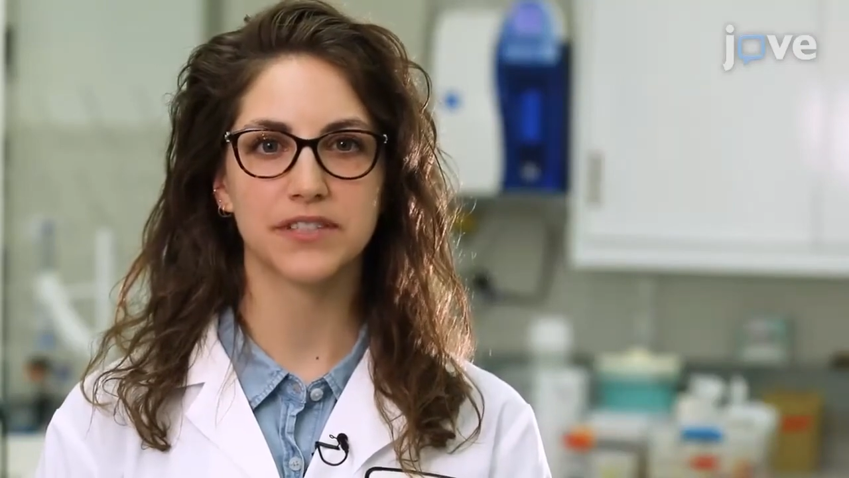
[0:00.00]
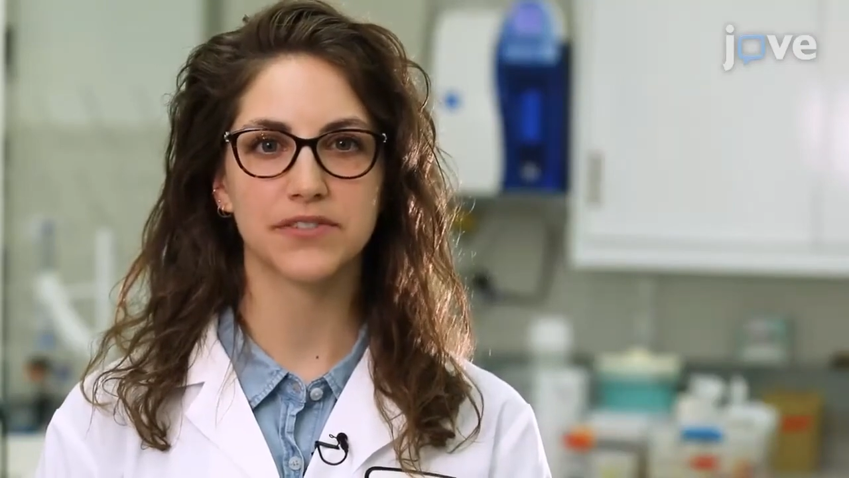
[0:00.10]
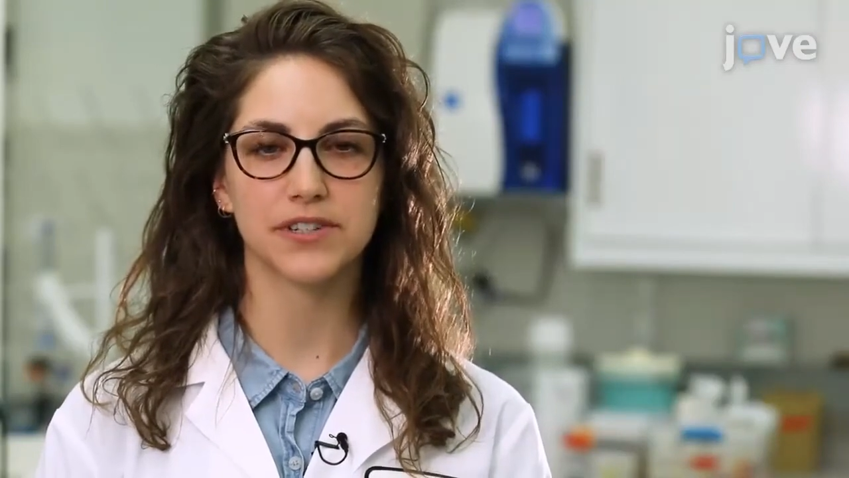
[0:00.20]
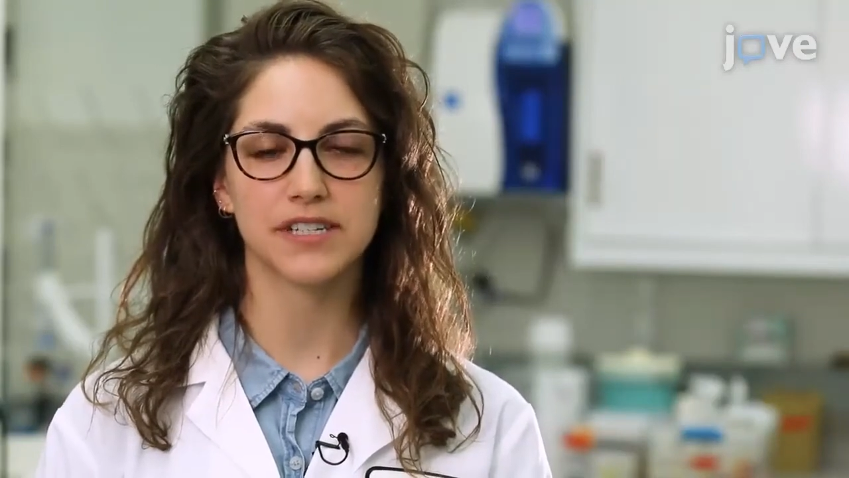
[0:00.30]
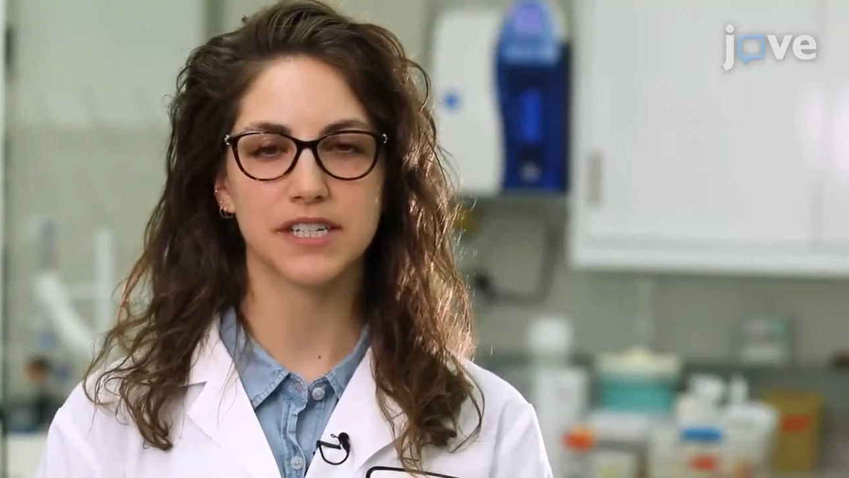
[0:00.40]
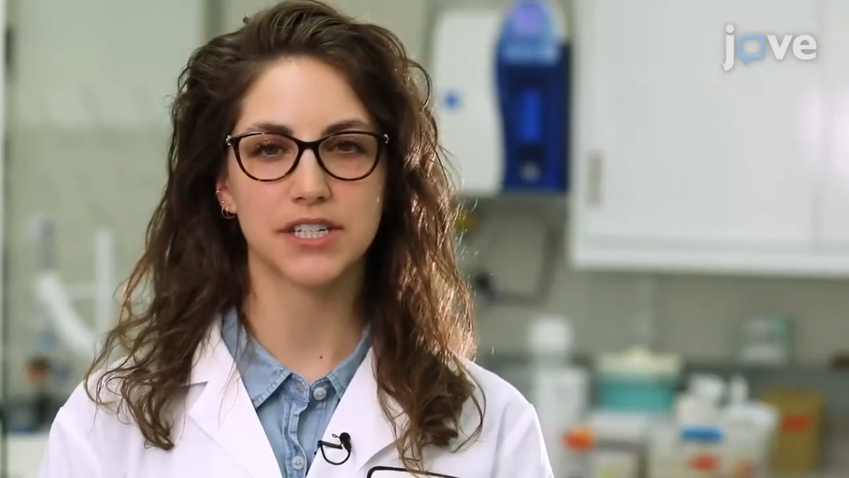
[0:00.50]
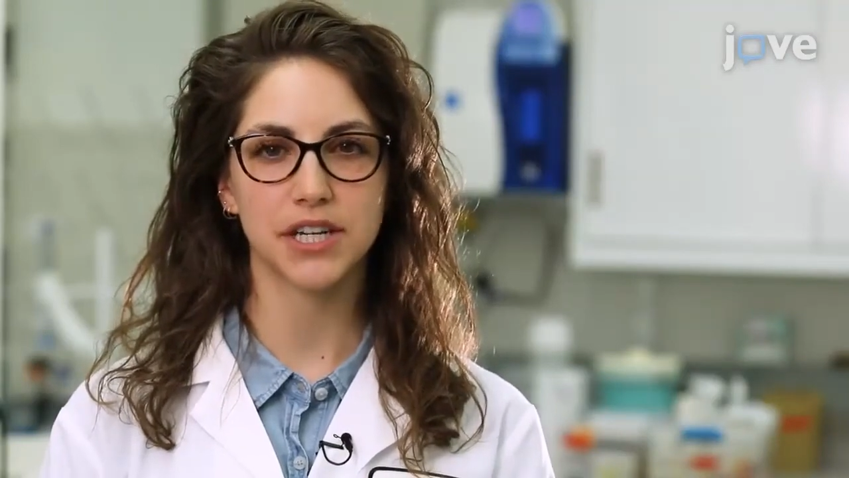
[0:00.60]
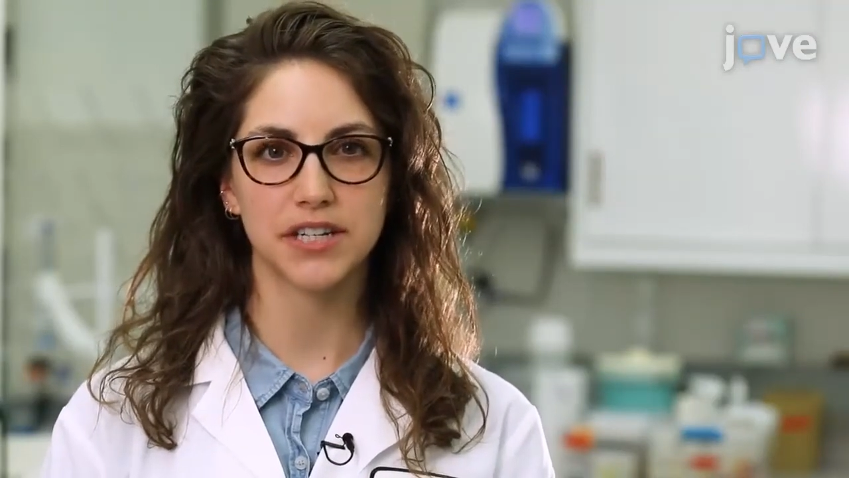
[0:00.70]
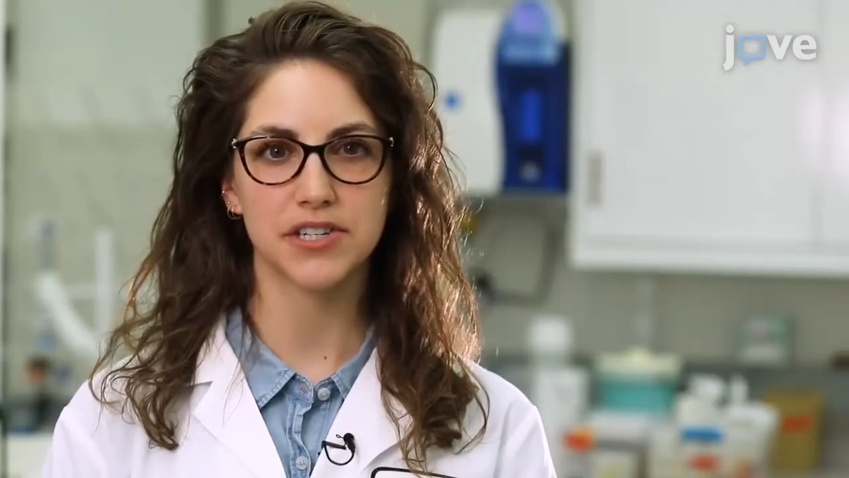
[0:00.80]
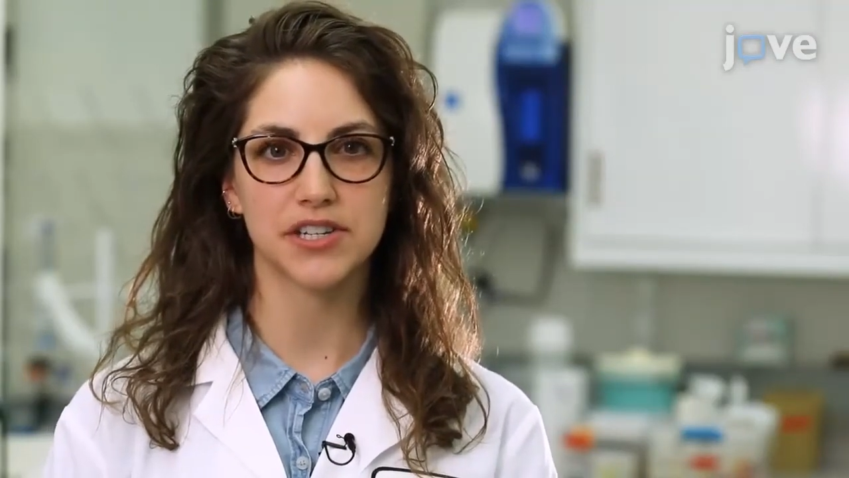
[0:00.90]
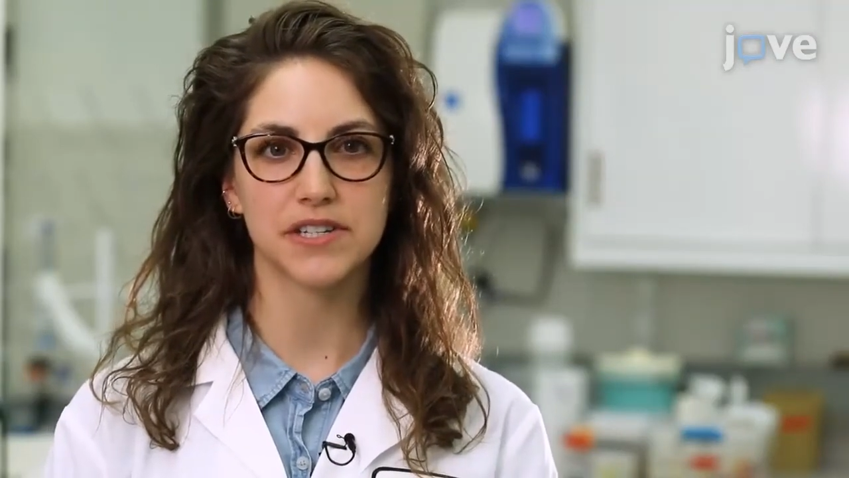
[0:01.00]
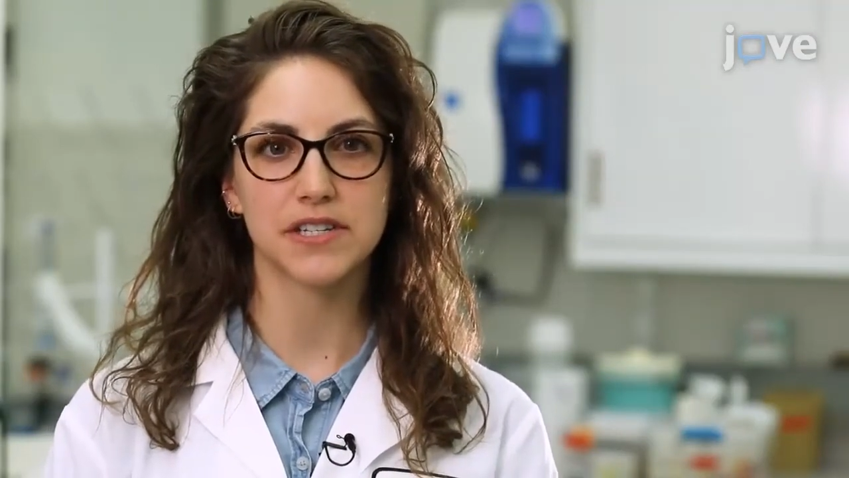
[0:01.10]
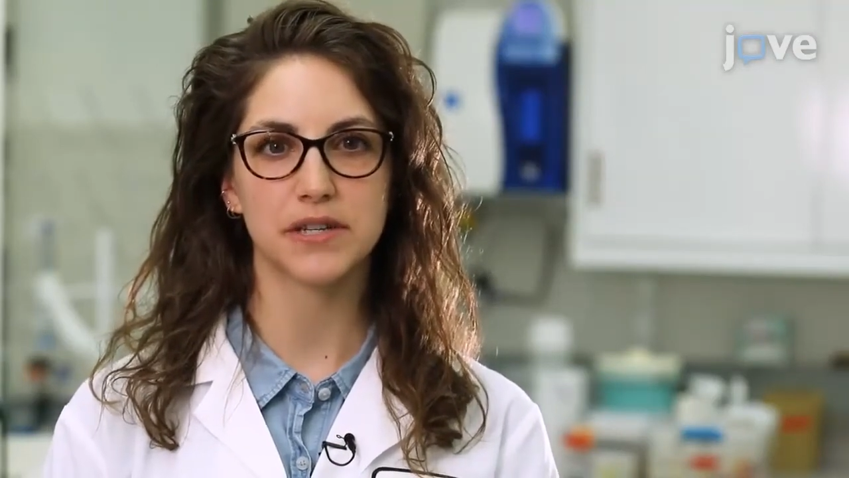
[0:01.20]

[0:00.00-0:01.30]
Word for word: diversity changes